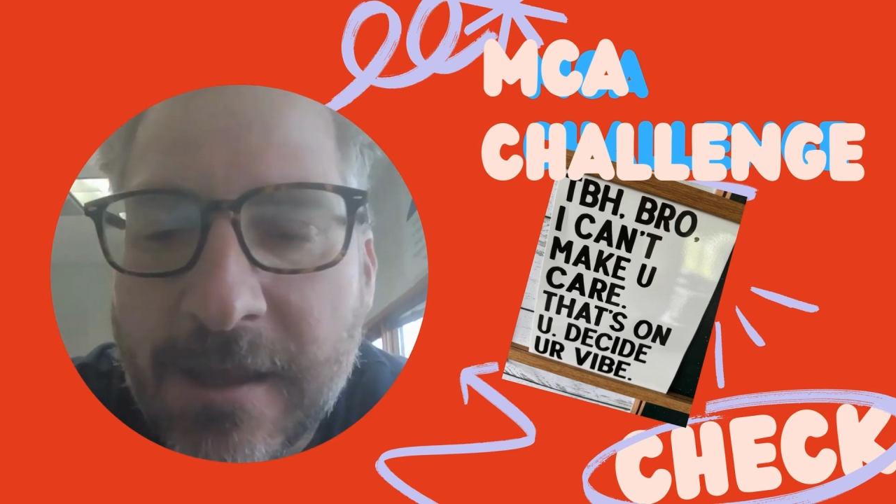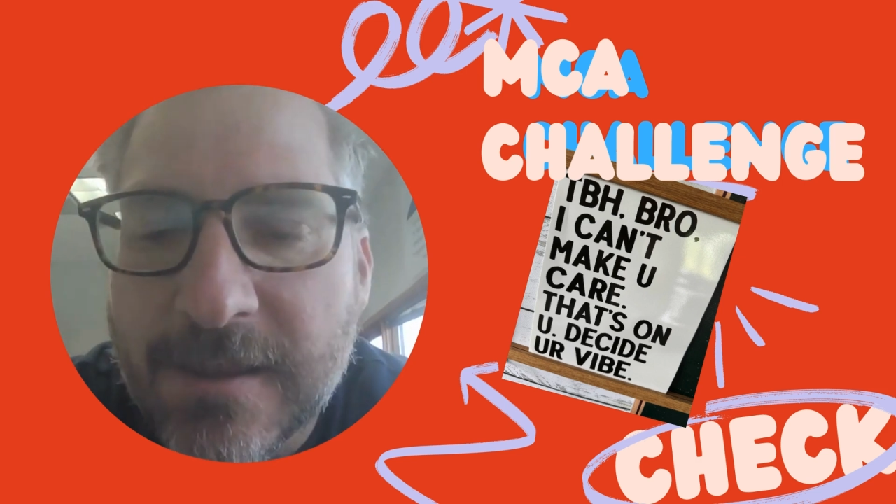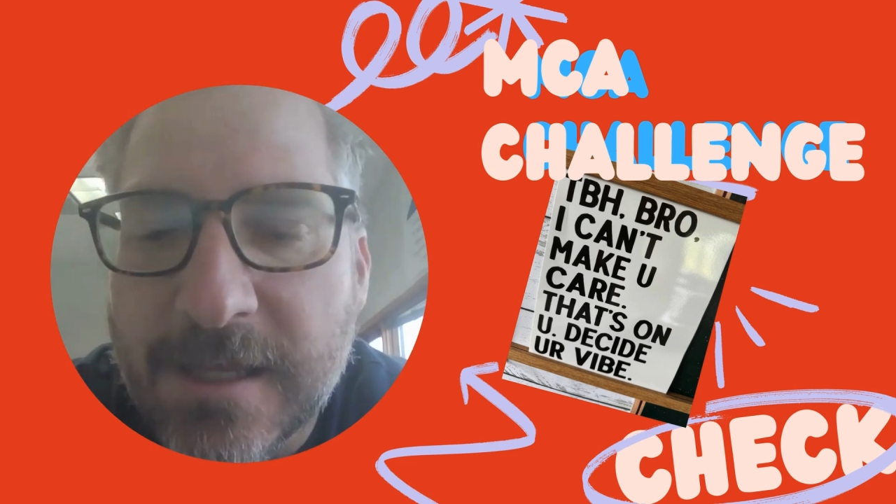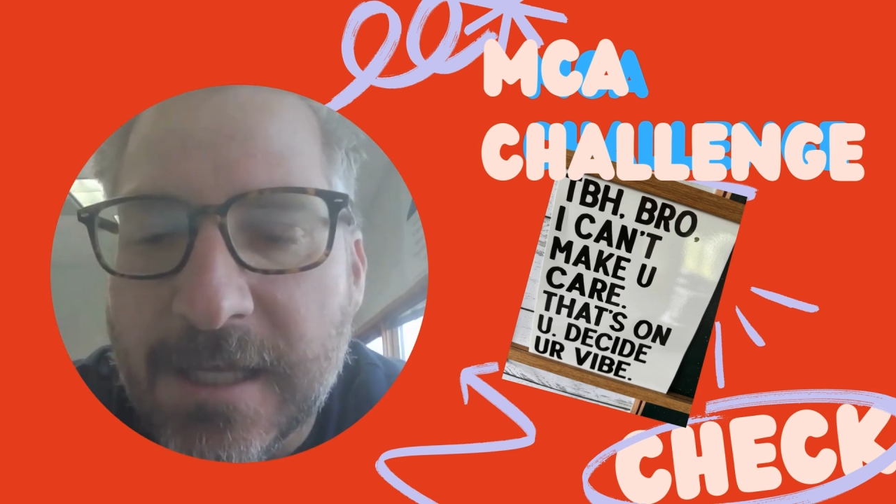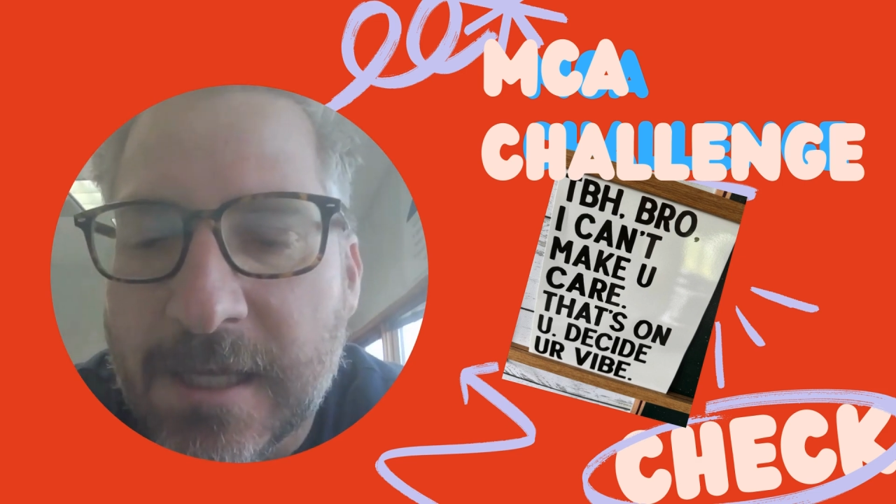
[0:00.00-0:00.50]

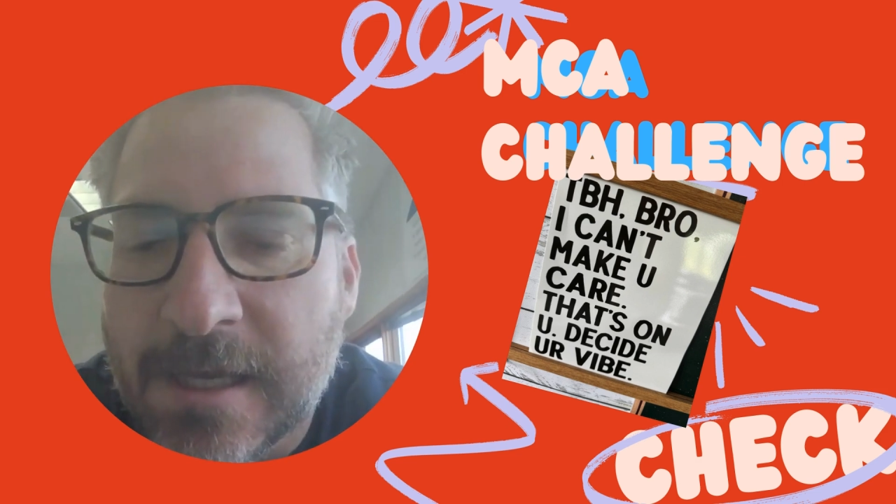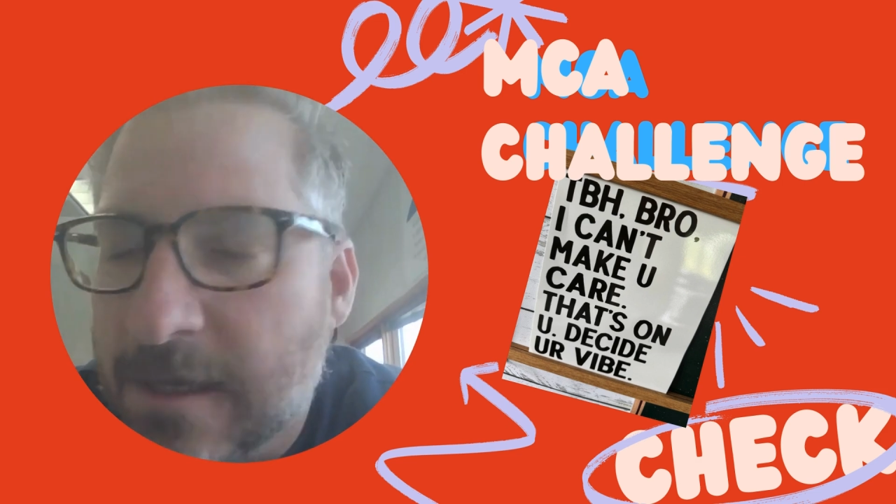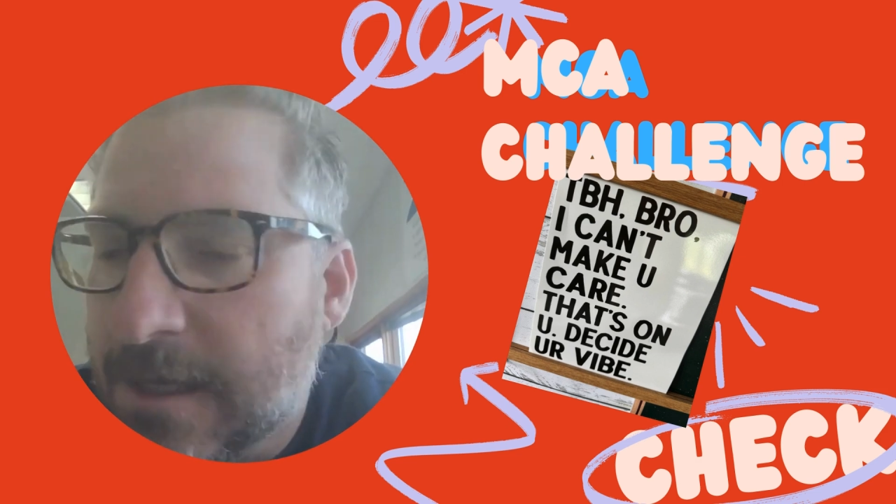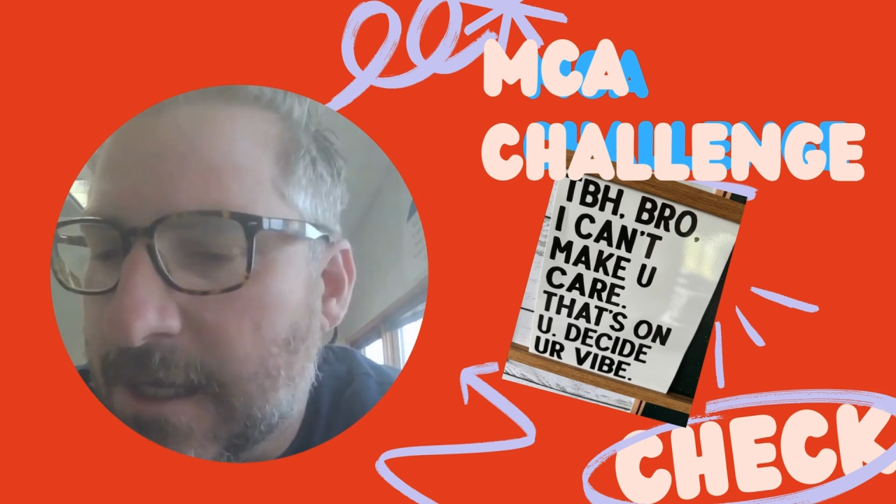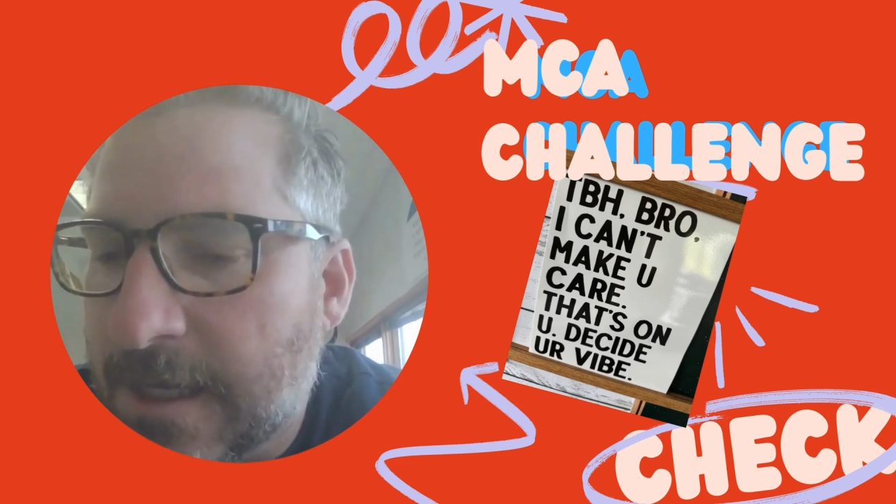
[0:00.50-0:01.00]
the
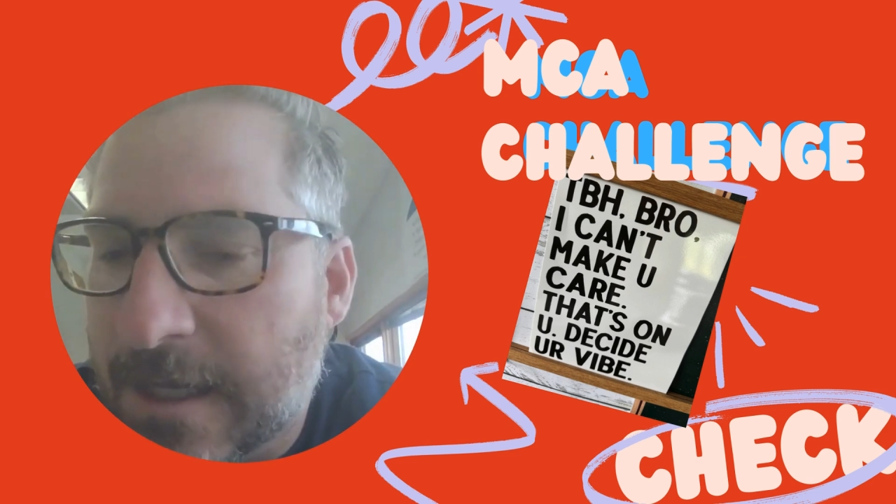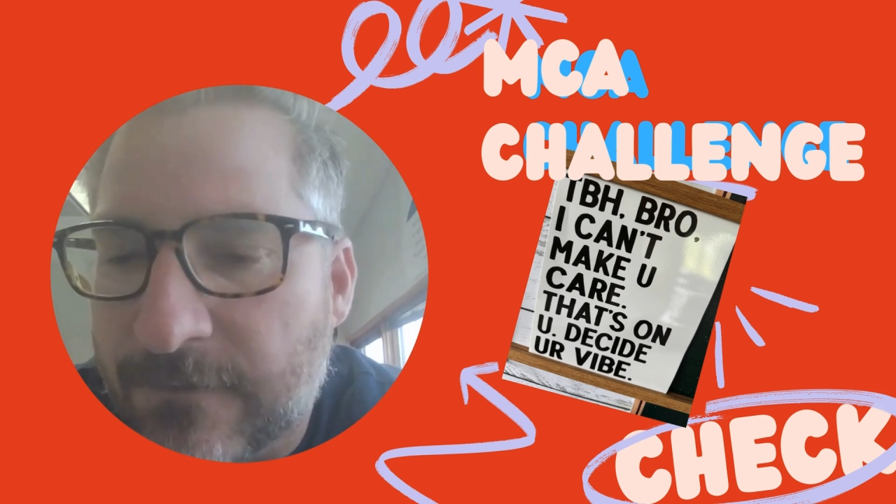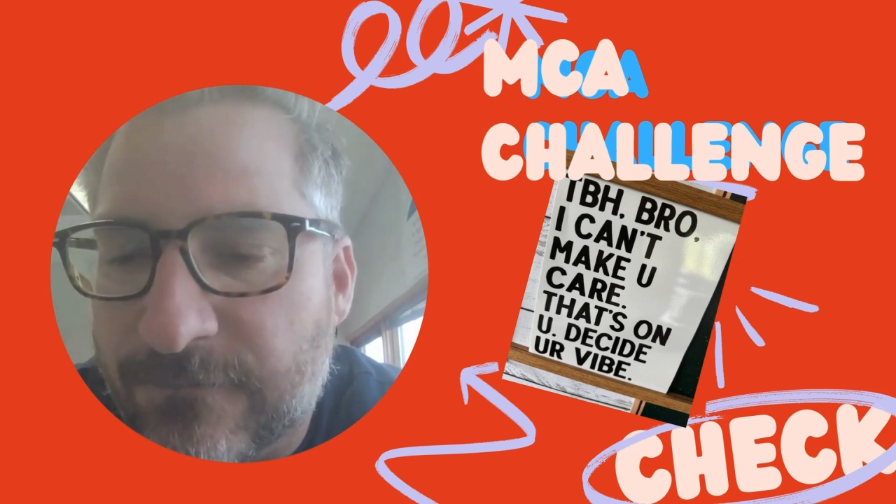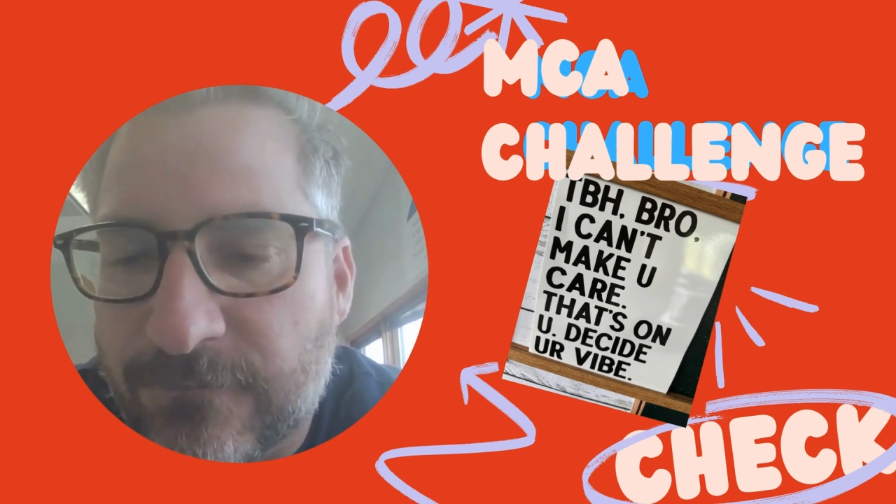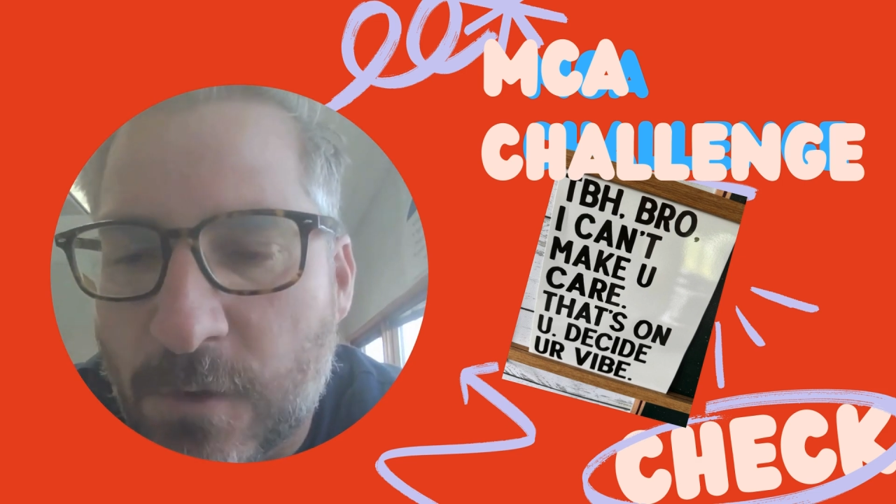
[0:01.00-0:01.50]

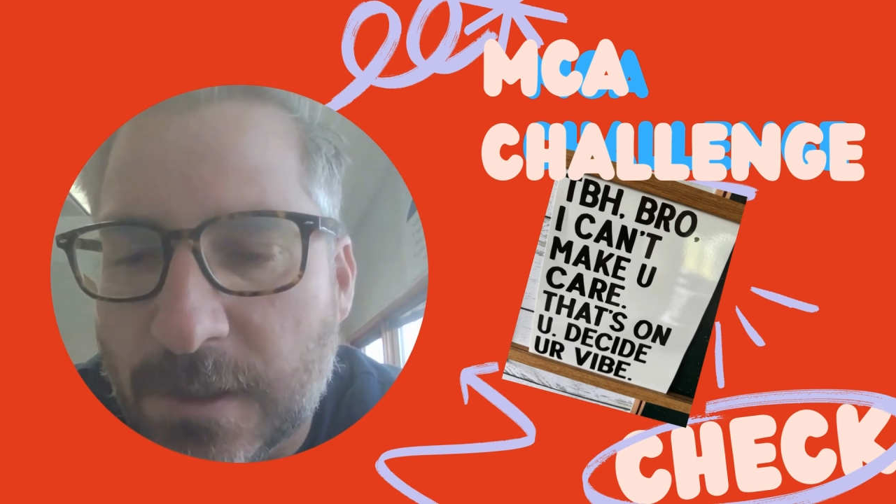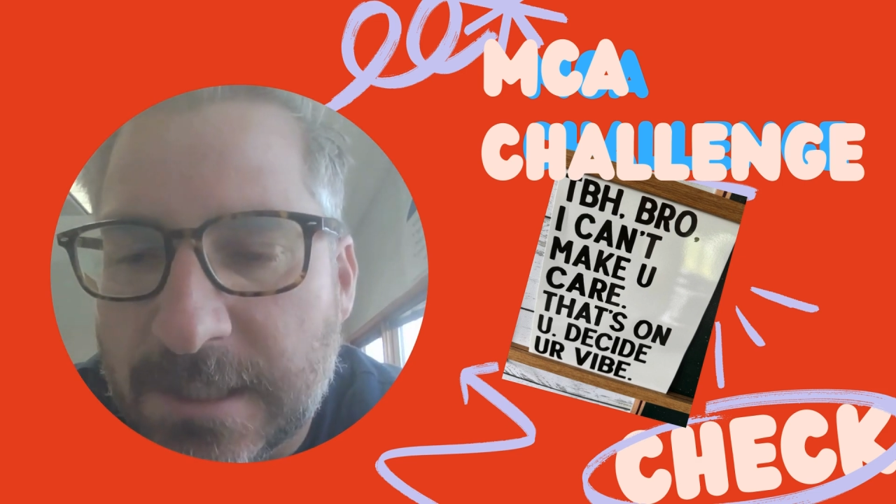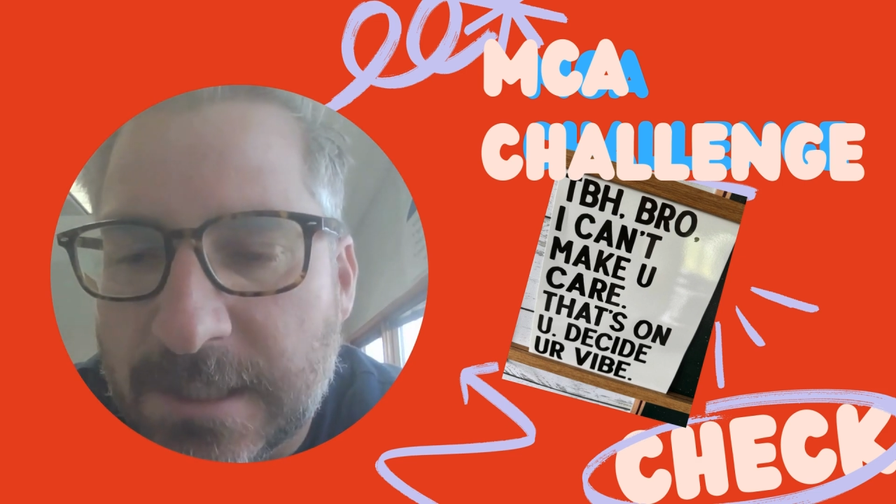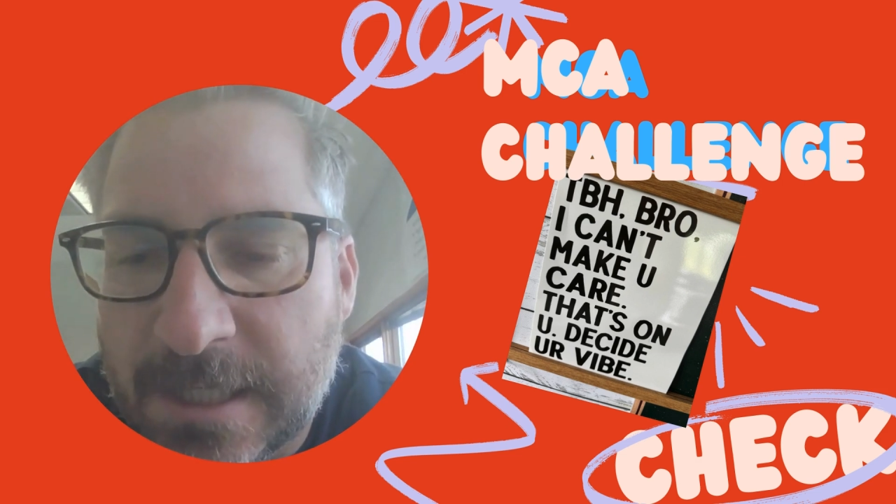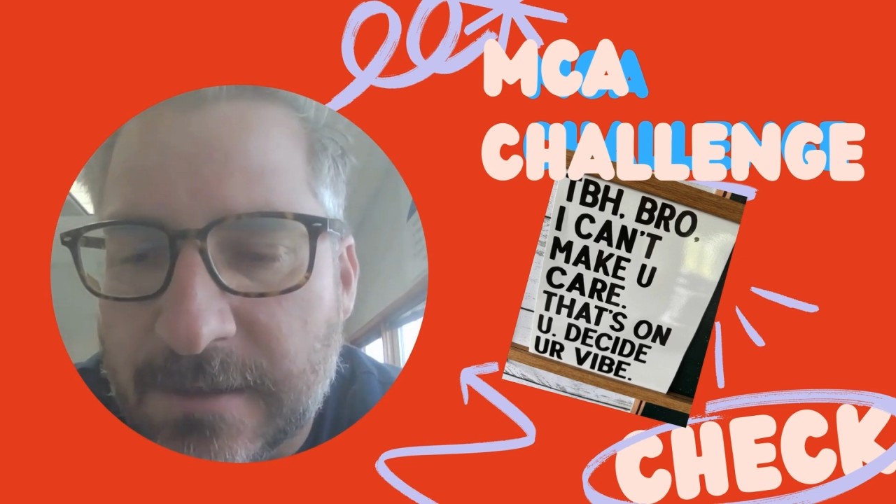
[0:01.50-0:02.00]

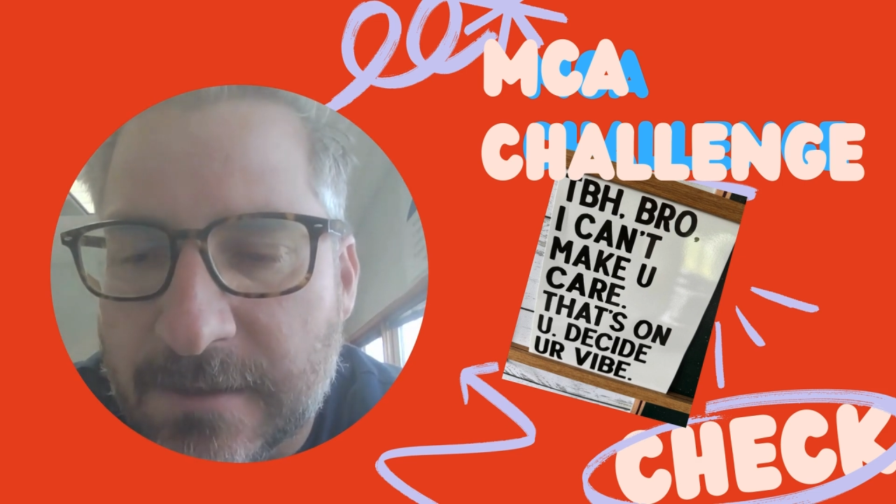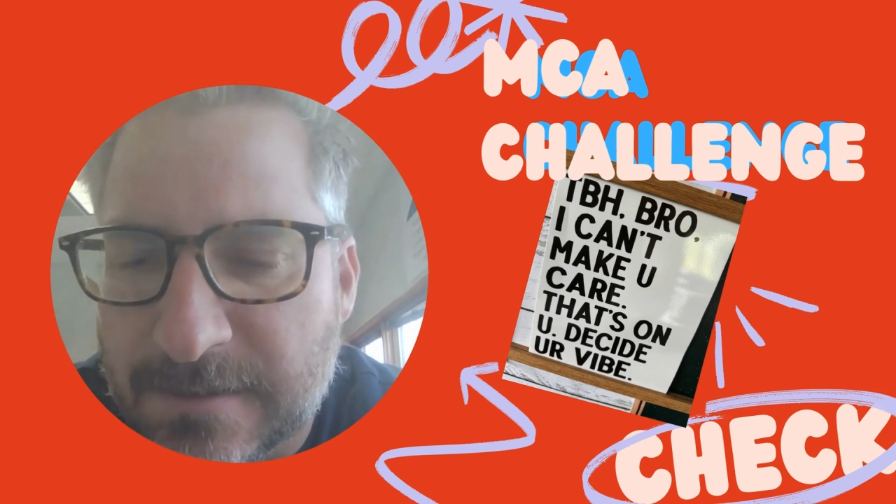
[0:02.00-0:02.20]
14th.